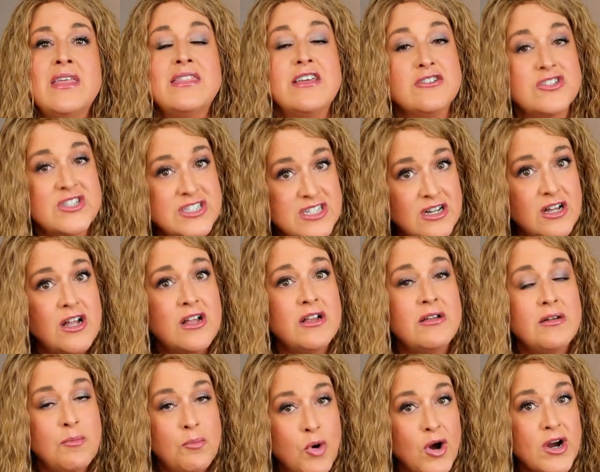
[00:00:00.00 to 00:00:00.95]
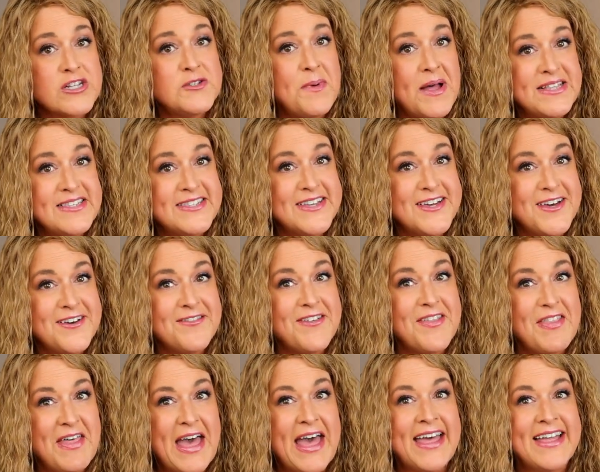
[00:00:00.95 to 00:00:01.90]
They're still more
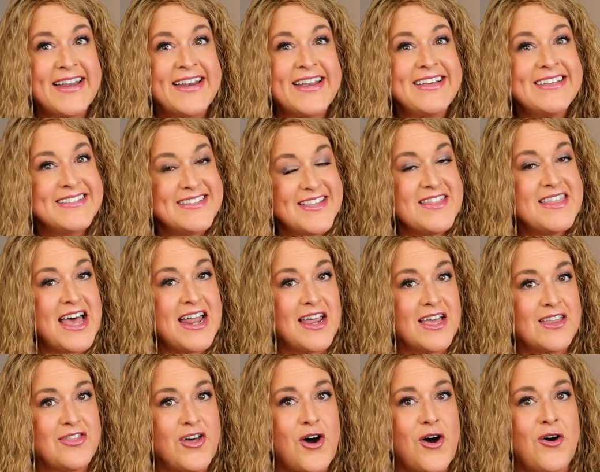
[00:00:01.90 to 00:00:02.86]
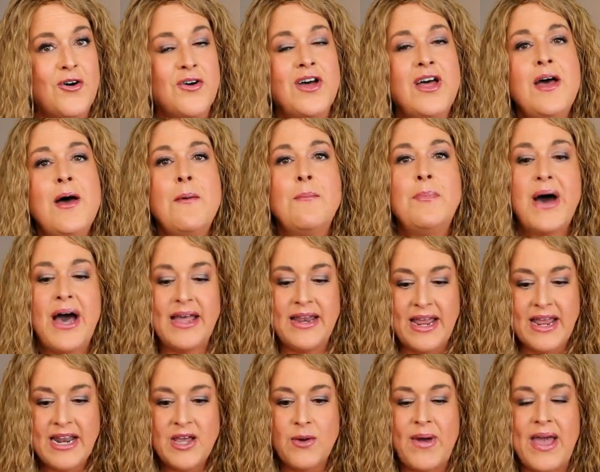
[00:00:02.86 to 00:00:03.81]
expensive than synthetic though.
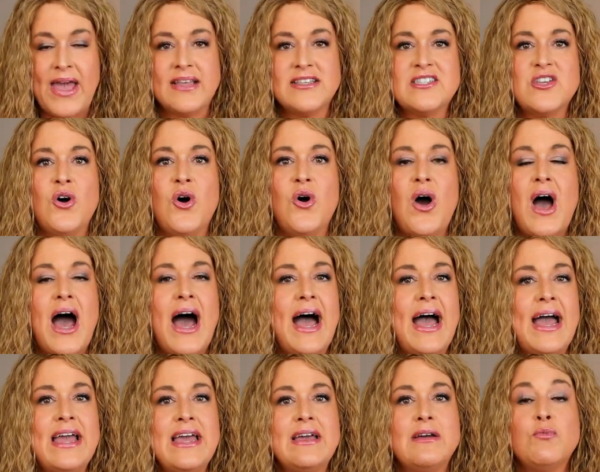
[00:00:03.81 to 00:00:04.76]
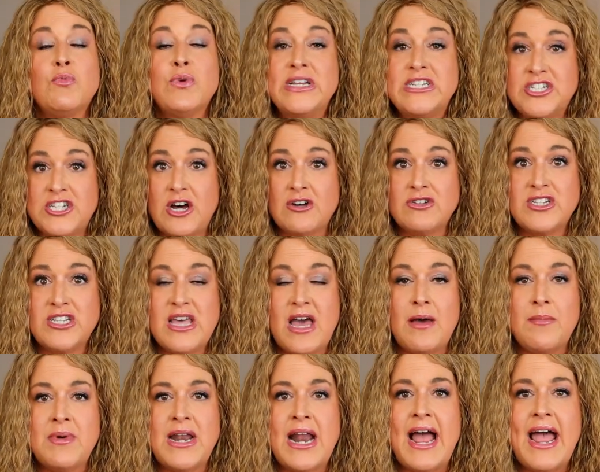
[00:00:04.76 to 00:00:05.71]
But anyway, so I reached out to
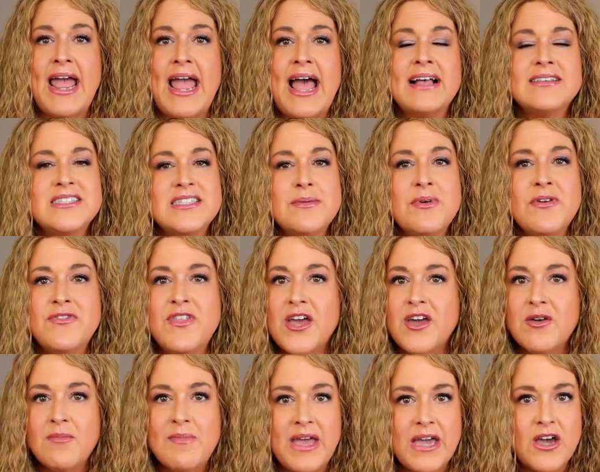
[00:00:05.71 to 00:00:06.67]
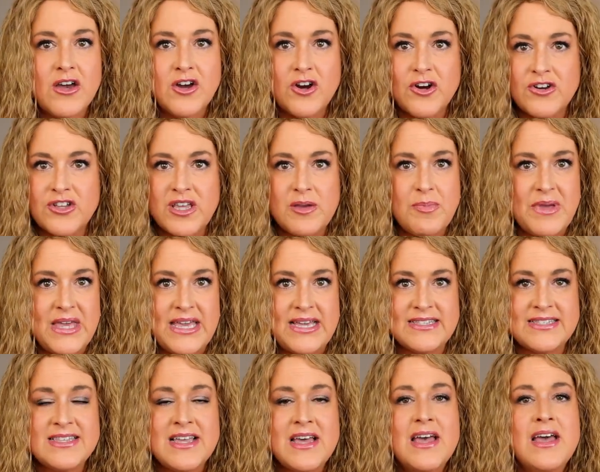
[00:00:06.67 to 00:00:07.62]
them and I asked them if they could make a curly
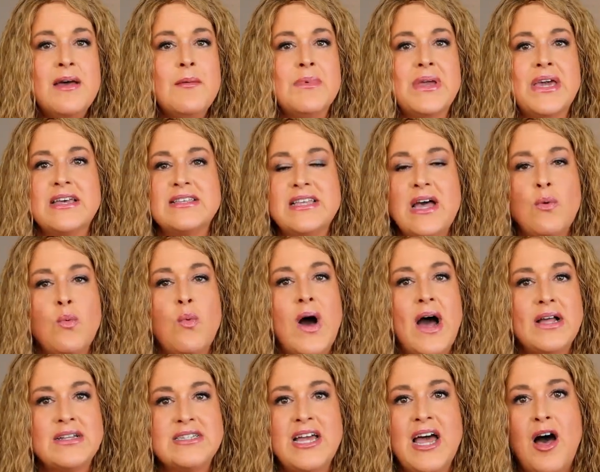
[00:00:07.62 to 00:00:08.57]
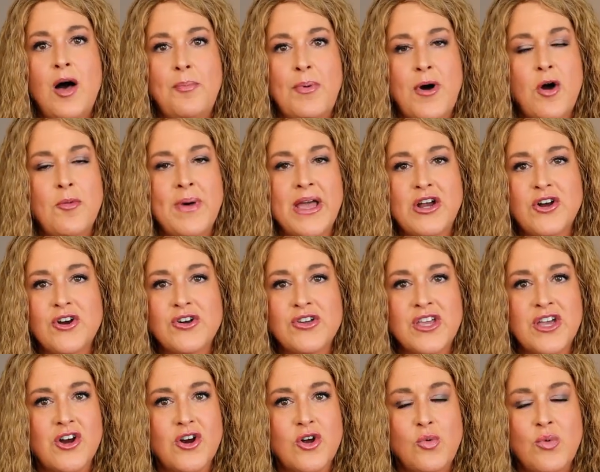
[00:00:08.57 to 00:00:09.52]
piece because I want to help out my
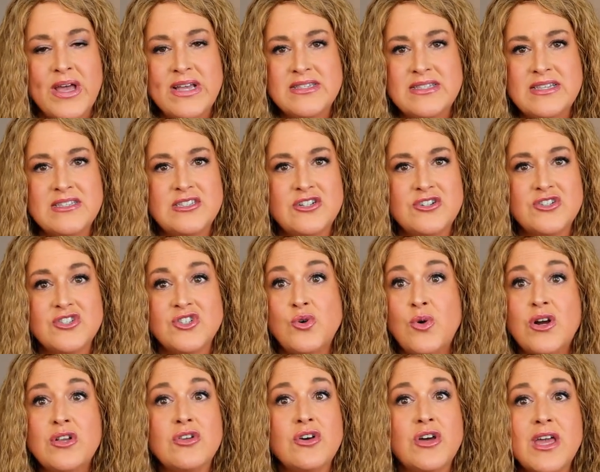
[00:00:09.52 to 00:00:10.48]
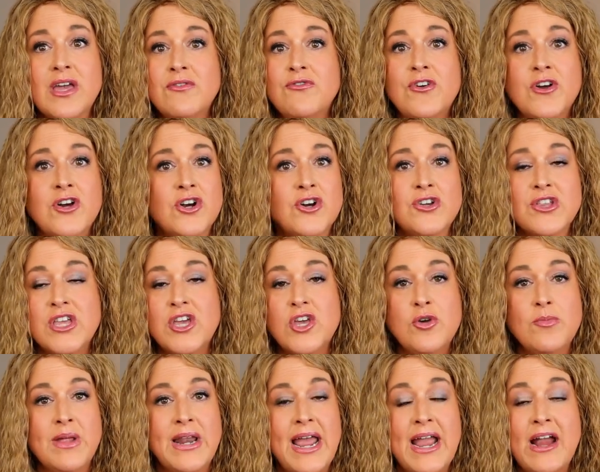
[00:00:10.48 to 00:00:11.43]
curly girl wig sisters who are looking for curly
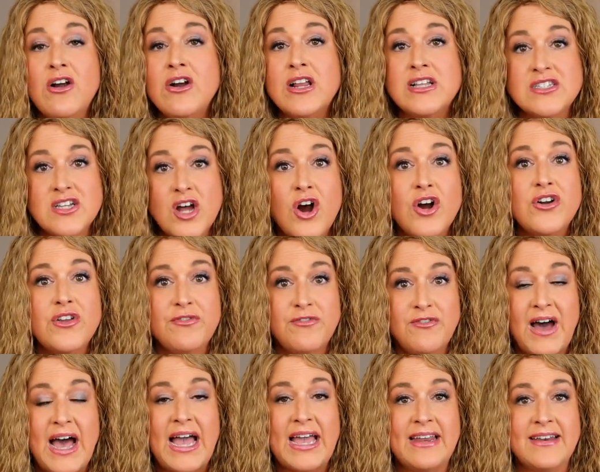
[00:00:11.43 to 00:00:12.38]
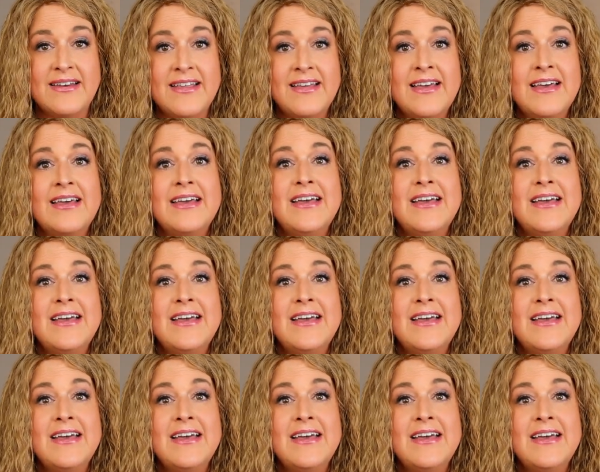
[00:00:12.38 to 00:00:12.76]
human hair and it's hard to find.